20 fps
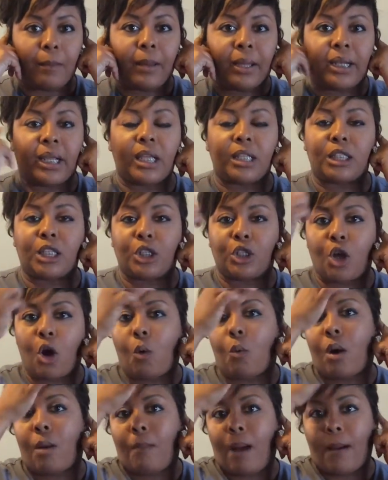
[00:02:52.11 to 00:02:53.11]
I need to
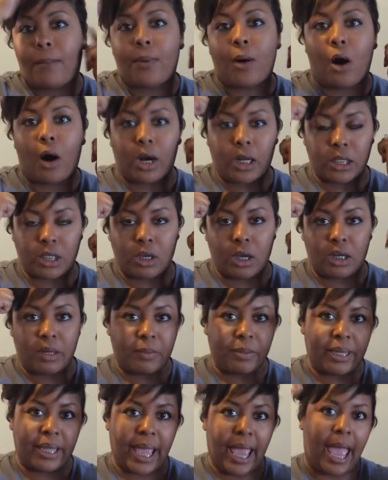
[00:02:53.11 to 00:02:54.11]
know where my part is gonna
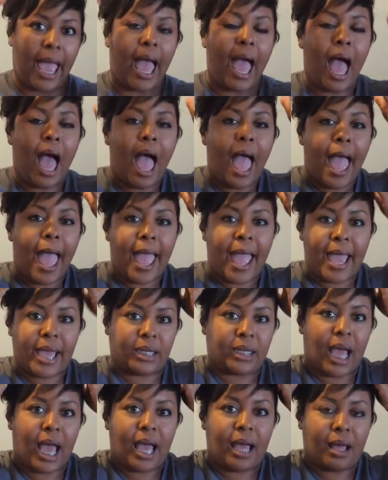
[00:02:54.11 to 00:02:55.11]
be at, and